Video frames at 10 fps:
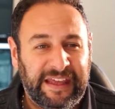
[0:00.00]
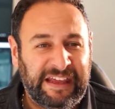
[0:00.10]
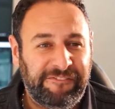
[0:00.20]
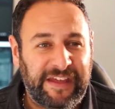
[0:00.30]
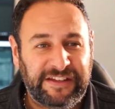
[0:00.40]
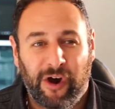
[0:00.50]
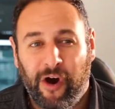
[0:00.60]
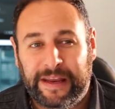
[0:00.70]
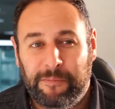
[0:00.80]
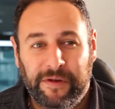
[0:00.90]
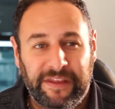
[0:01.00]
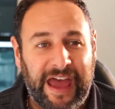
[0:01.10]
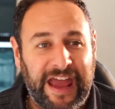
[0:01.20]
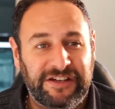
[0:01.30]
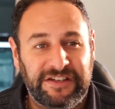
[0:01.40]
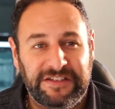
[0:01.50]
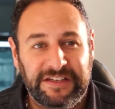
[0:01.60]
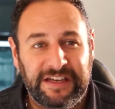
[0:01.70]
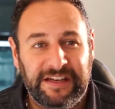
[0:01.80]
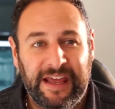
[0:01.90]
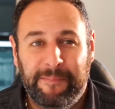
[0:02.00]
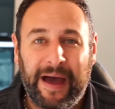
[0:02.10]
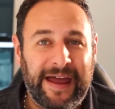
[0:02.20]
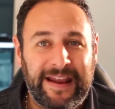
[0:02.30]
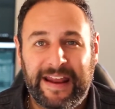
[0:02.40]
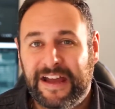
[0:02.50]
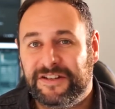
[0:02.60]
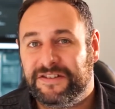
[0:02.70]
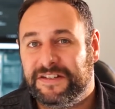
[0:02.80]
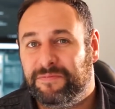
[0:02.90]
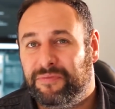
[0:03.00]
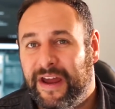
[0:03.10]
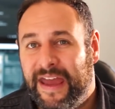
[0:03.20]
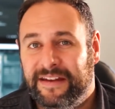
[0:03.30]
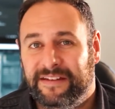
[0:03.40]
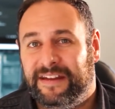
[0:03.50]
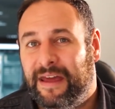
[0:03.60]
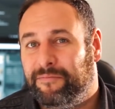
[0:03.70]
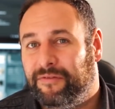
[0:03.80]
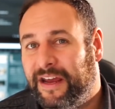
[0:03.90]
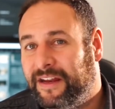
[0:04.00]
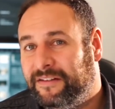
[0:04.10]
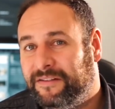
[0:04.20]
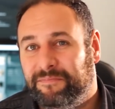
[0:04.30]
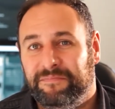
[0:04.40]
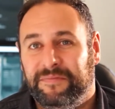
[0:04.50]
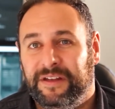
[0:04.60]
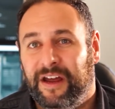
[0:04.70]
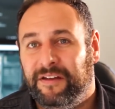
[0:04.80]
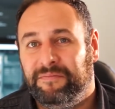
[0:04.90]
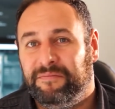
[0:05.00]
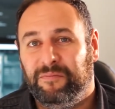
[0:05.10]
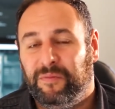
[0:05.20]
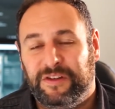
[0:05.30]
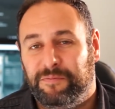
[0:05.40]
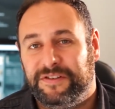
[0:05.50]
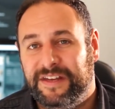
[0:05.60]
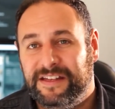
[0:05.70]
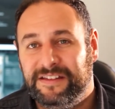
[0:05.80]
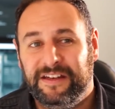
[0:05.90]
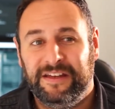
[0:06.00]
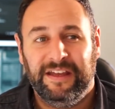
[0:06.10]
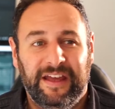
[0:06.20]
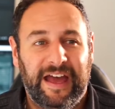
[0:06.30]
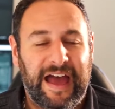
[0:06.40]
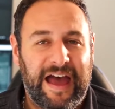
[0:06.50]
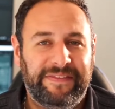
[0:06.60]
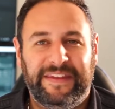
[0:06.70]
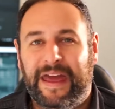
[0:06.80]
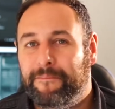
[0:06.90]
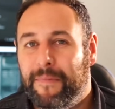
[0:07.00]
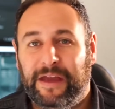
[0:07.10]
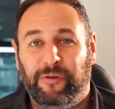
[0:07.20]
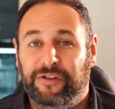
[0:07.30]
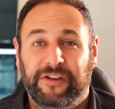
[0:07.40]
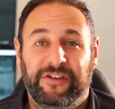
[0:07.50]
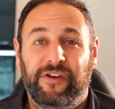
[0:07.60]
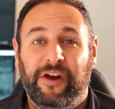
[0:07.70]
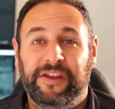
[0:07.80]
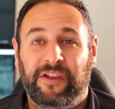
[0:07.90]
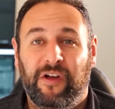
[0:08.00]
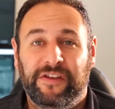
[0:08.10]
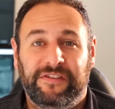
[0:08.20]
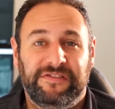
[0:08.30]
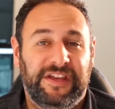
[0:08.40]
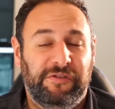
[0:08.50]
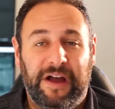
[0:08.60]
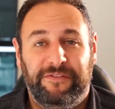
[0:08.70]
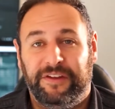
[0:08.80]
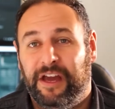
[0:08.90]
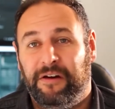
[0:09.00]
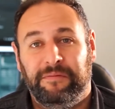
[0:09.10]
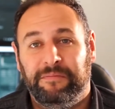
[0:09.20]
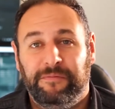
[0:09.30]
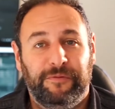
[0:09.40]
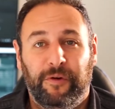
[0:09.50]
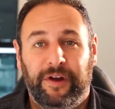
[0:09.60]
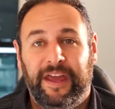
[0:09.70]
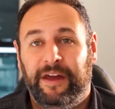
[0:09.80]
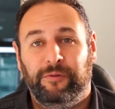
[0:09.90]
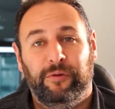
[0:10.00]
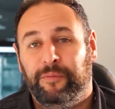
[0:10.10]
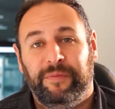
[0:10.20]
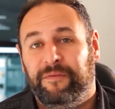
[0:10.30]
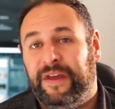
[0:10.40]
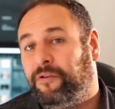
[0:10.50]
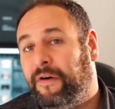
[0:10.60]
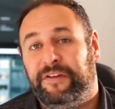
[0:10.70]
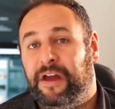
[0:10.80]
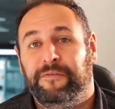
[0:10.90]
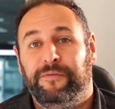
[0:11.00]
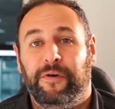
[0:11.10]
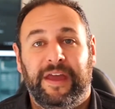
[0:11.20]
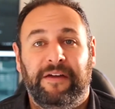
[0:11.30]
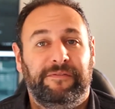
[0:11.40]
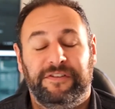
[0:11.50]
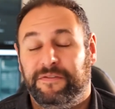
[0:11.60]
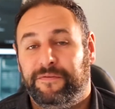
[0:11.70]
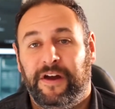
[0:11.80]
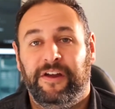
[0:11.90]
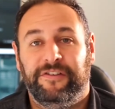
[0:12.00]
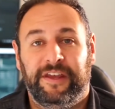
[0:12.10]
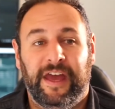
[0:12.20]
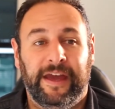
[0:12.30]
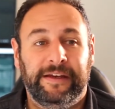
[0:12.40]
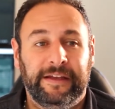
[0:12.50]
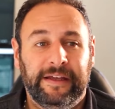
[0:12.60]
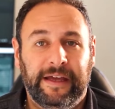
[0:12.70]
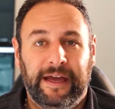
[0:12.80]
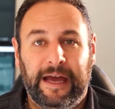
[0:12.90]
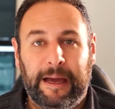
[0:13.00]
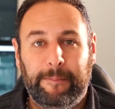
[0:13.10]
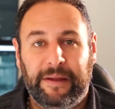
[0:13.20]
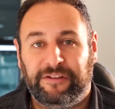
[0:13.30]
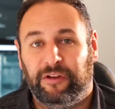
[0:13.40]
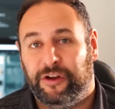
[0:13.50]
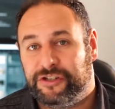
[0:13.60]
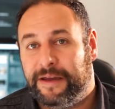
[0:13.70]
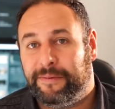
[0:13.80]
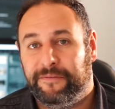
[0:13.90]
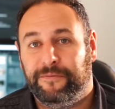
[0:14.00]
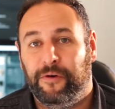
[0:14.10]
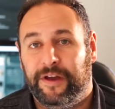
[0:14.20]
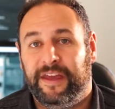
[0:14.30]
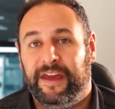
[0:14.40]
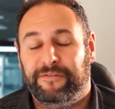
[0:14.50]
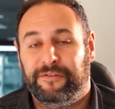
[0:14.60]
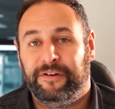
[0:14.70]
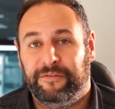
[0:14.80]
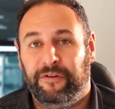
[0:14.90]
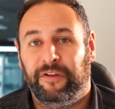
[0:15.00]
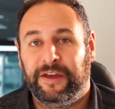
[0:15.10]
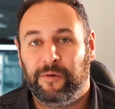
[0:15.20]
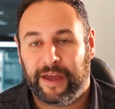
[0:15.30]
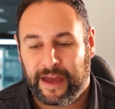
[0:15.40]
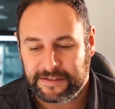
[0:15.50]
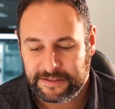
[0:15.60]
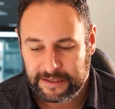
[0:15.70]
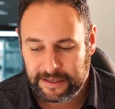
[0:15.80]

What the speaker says: If they're tied in with an agency and they're part of that agency's brand and that brand is protected, then they may also deny you the license and you'll have to go and fork out, or the vendor will have to go and fork out for some photos again. But it's a lot cheaper than forking out for a legal case.